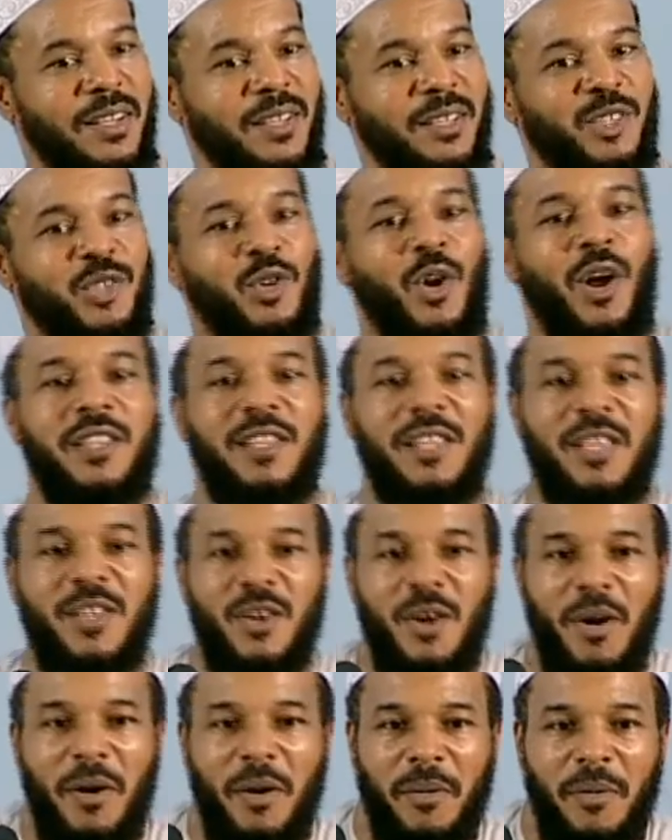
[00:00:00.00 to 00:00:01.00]
Shortening
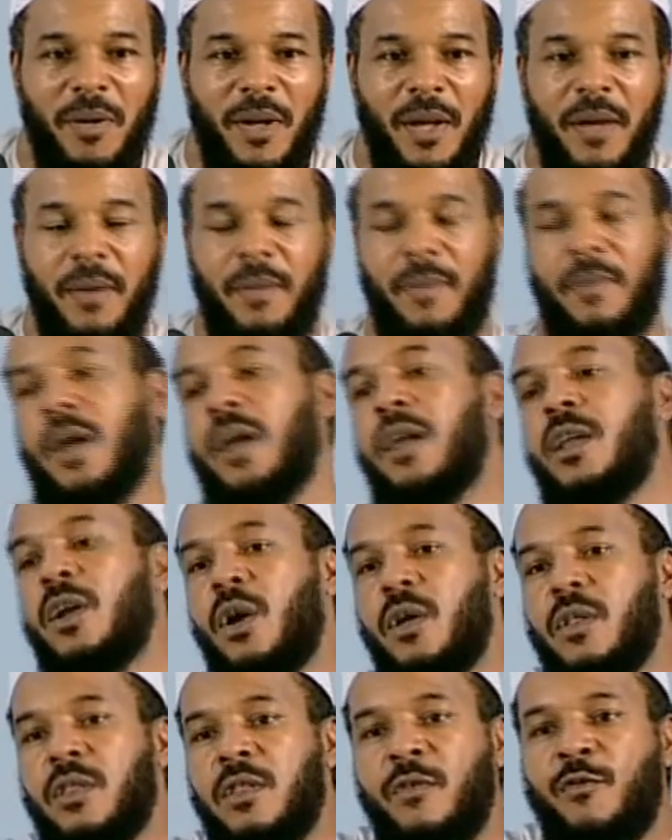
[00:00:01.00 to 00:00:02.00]
your you know,
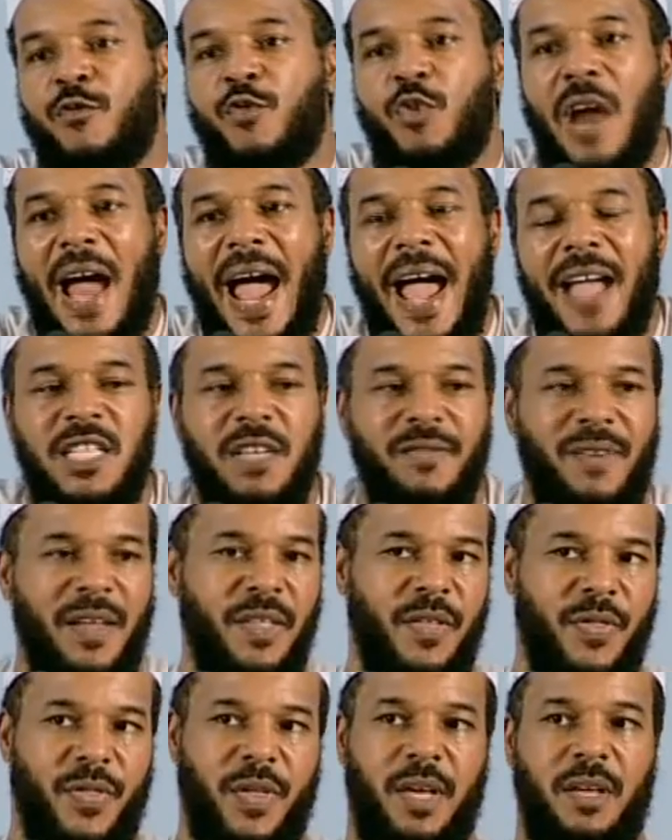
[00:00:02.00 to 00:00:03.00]
the variety of
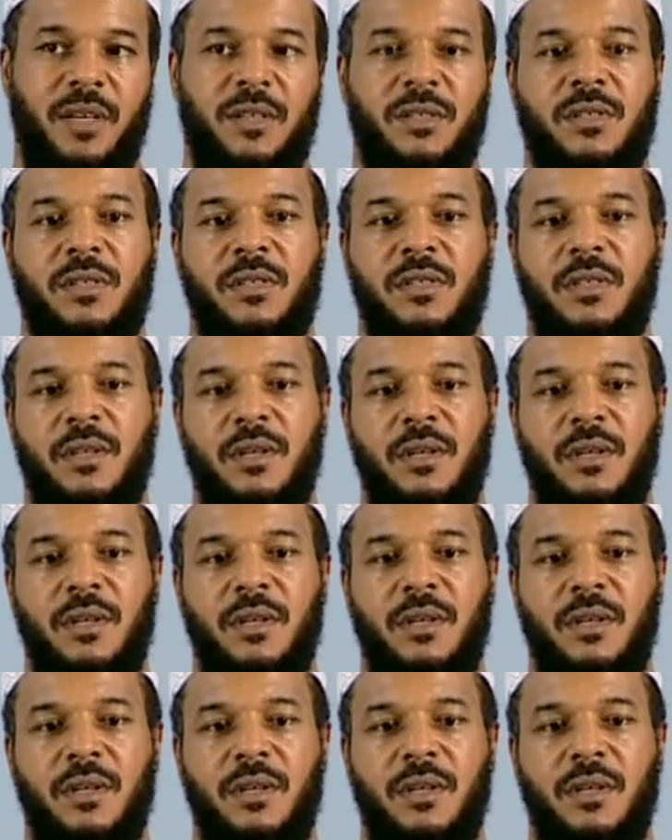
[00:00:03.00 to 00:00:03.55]
other things.